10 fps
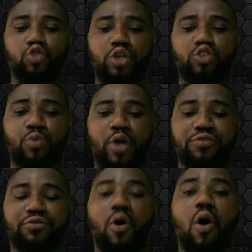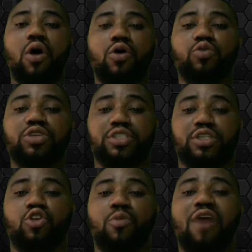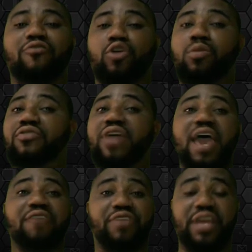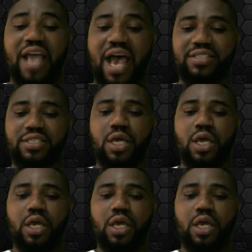So 22.4, which is the normal volume of every gas,